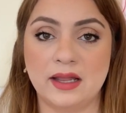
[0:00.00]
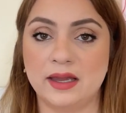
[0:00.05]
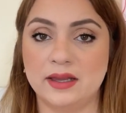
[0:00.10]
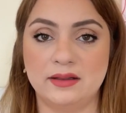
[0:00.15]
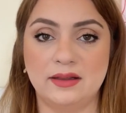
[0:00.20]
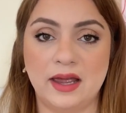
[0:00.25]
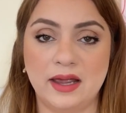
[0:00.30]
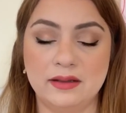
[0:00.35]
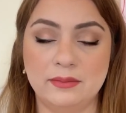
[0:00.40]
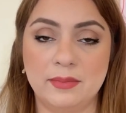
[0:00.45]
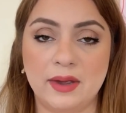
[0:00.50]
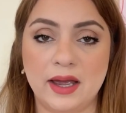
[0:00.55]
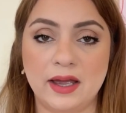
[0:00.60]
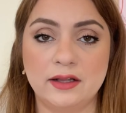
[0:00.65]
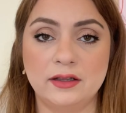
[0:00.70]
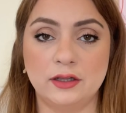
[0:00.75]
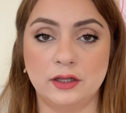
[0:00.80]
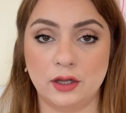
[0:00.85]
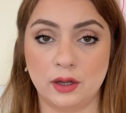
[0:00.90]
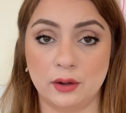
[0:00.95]
like dead
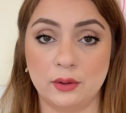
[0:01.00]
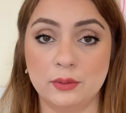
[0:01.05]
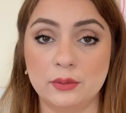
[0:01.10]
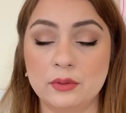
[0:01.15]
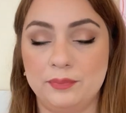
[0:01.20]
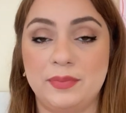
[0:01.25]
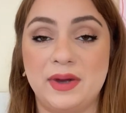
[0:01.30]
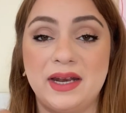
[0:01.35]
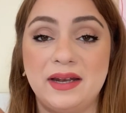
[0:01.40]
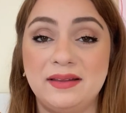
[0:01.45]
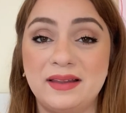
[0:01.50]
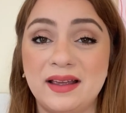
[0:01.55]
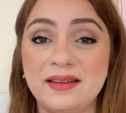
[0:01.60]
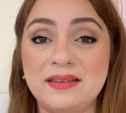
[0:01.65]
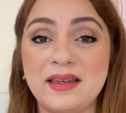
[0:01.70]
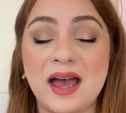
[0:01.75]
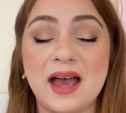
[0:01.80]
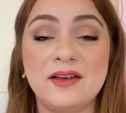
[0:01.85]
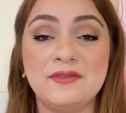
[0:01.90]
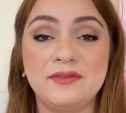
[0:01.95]
matte, no, but it does have